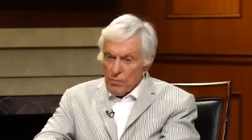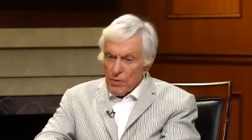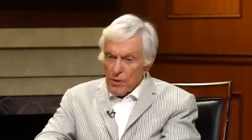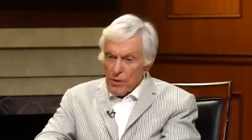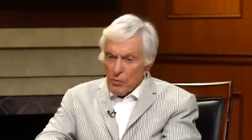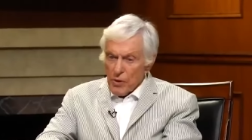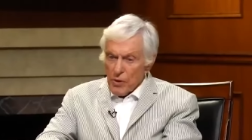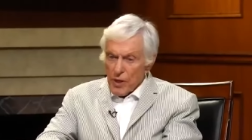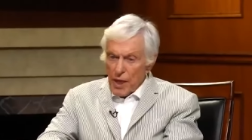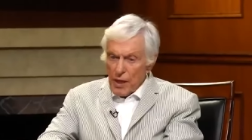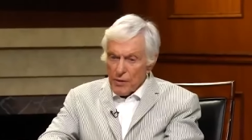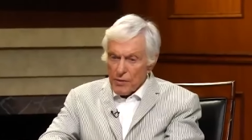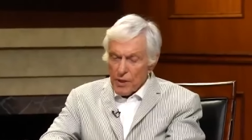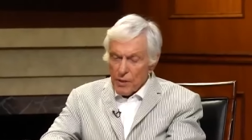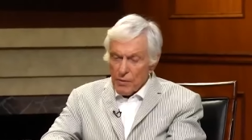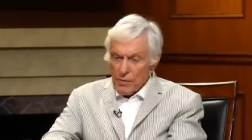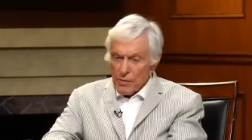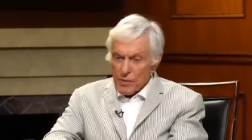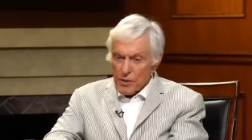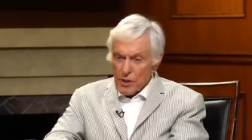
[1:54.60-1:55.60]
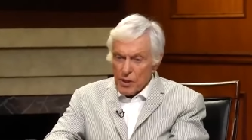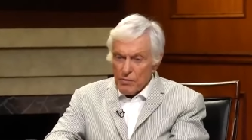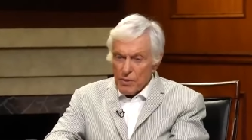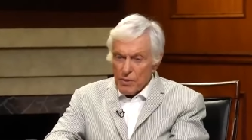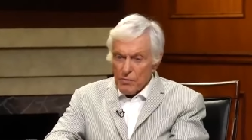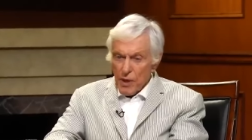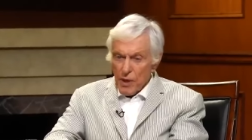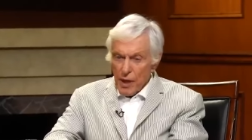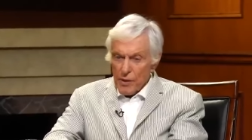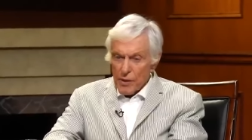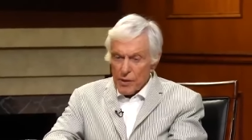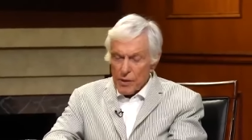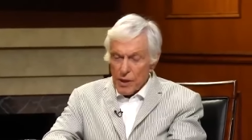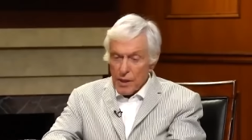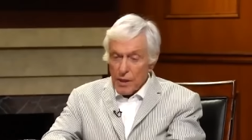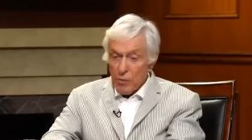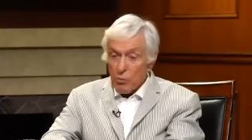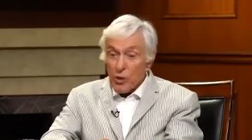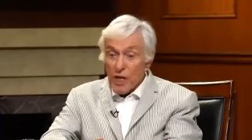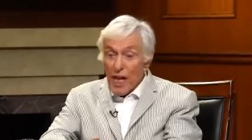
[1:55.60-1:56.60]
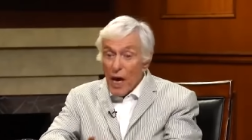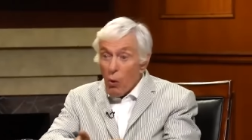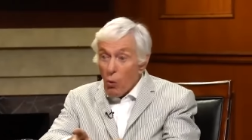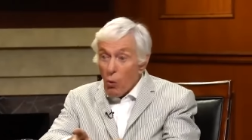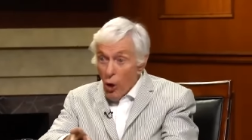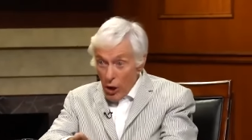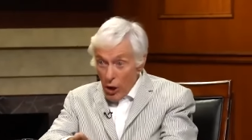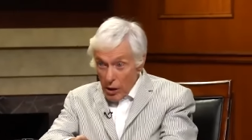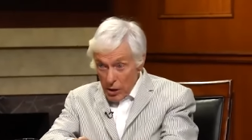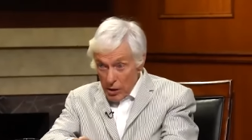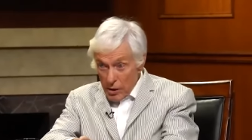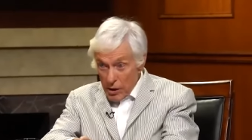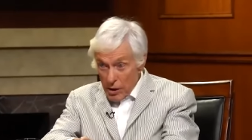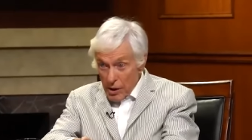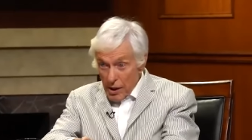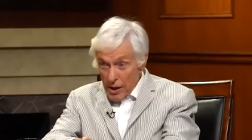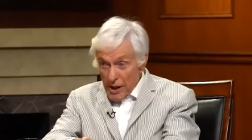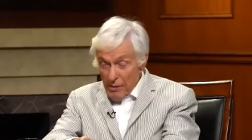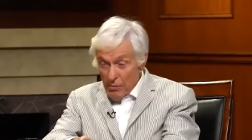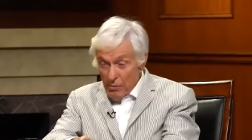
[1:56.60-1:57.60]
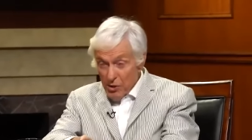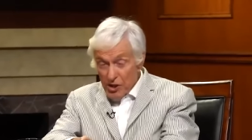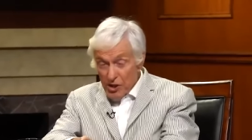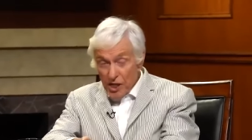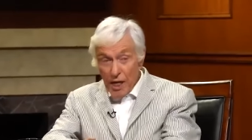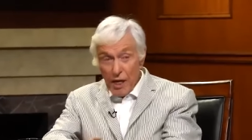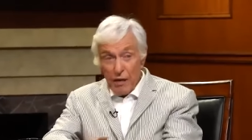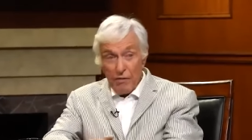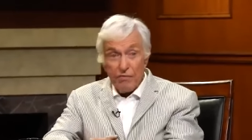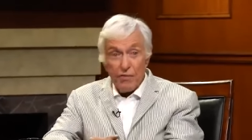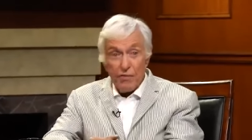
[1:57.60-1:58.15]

to forge ahead, determined to honor their memory